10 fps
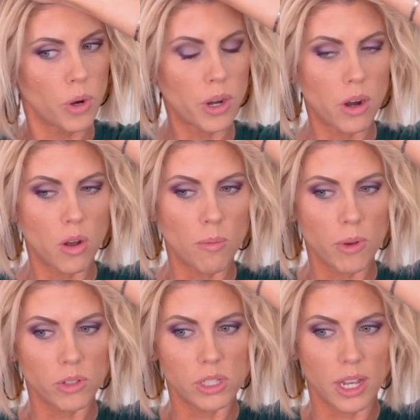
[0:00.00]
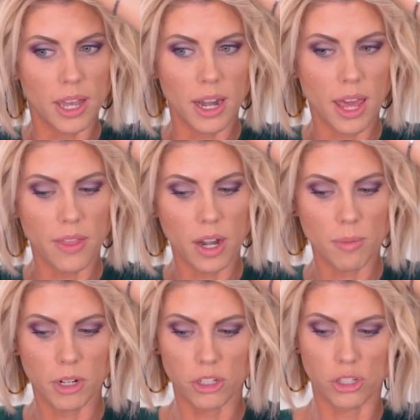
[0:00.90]
We're almost done and then
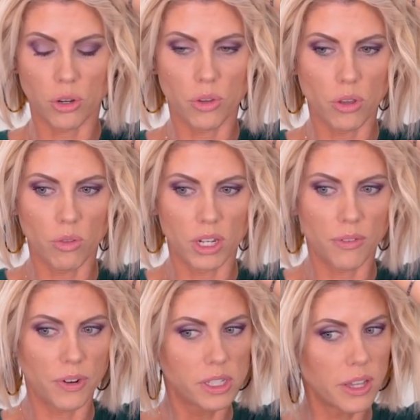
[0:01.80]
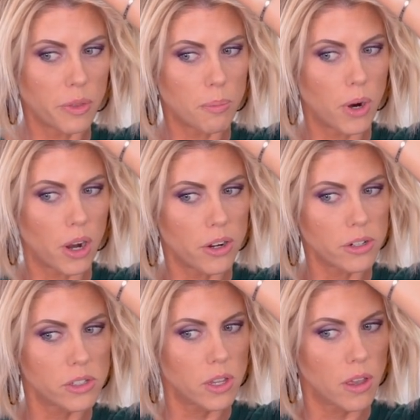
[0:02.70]
I'm gonna show you the difference in the
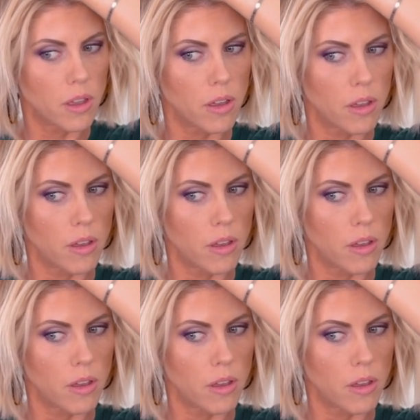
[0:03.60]
parts.